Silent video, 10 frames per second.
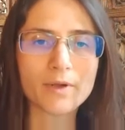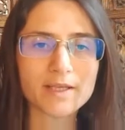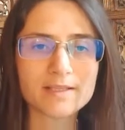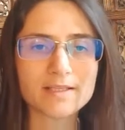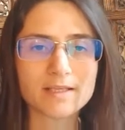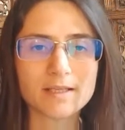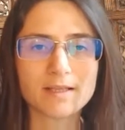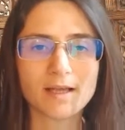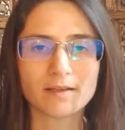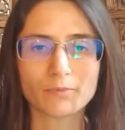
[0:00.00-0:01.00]
We can see
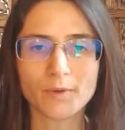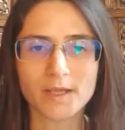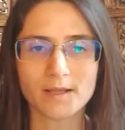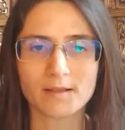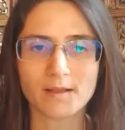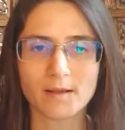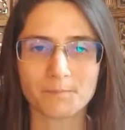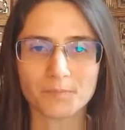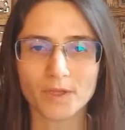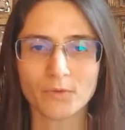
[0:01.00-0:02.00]
that we can
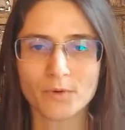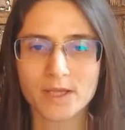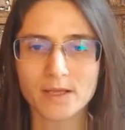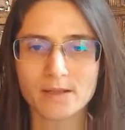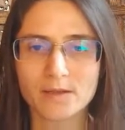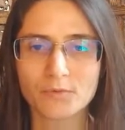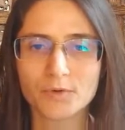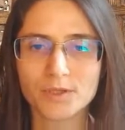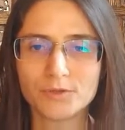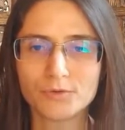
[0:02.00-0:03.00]

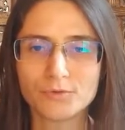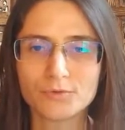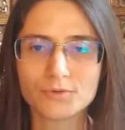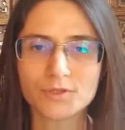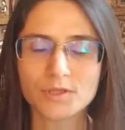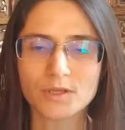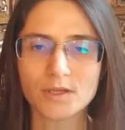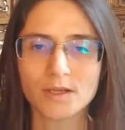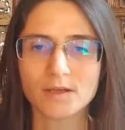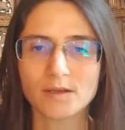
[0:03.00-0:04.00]
reduce
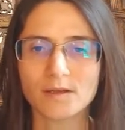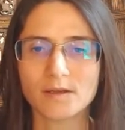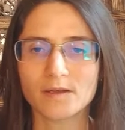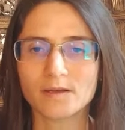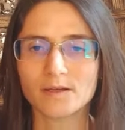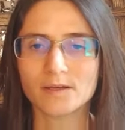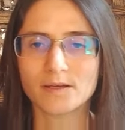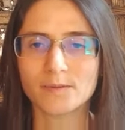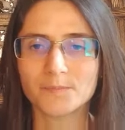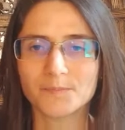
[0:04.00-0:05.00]

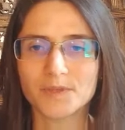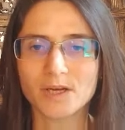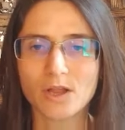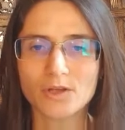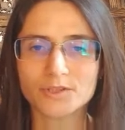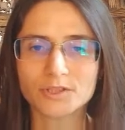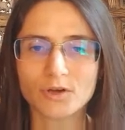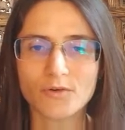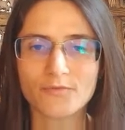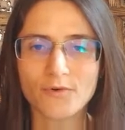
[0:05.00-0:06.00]
the loss
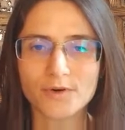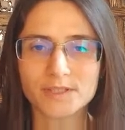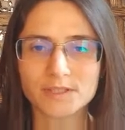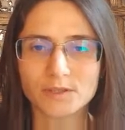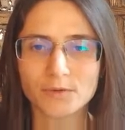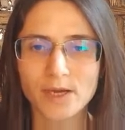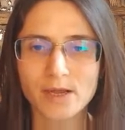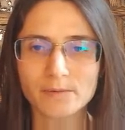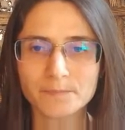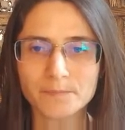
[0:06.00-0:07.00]
of forest
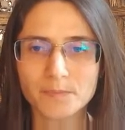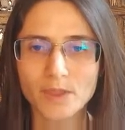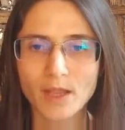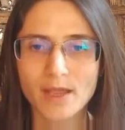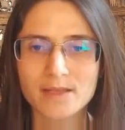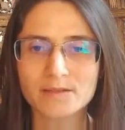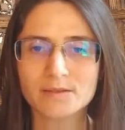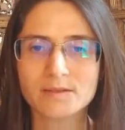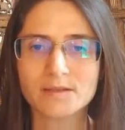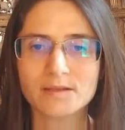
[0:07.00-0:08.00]
area
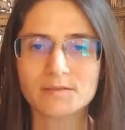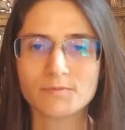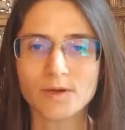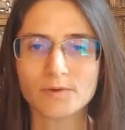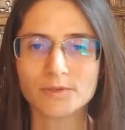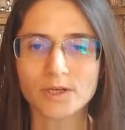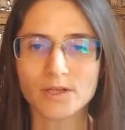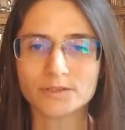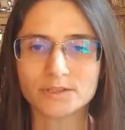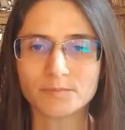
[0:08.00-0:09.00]
and as well the
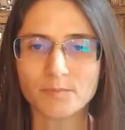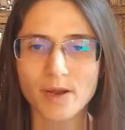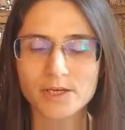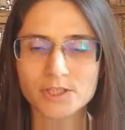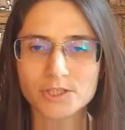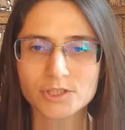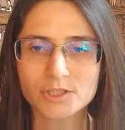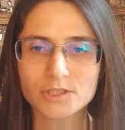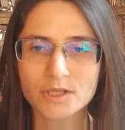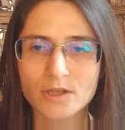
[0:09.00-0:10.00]
loss in
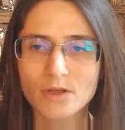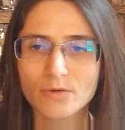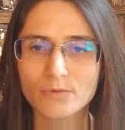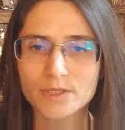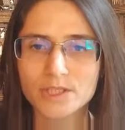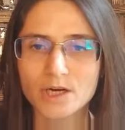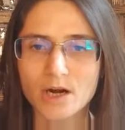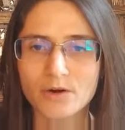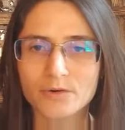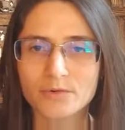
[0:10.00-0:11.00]
pastures, which
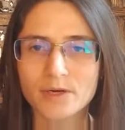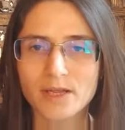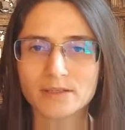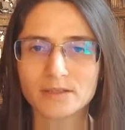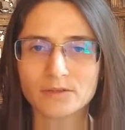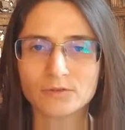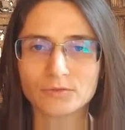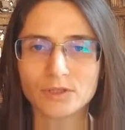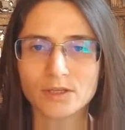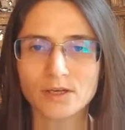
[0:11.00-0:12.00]
are related
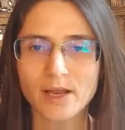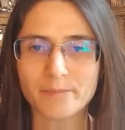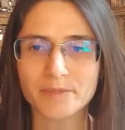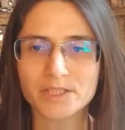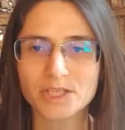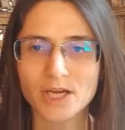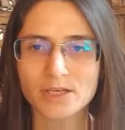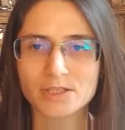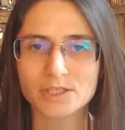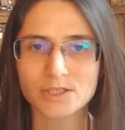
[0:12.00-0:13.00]
to the climate
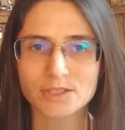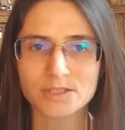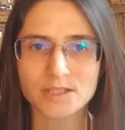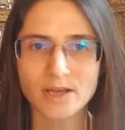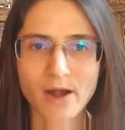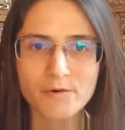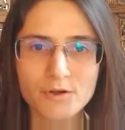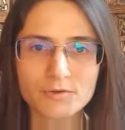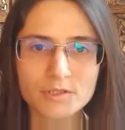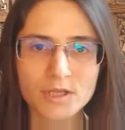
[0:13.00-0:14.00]
change
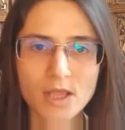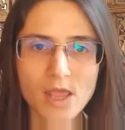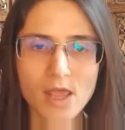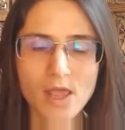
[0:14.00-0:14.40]
scenarios.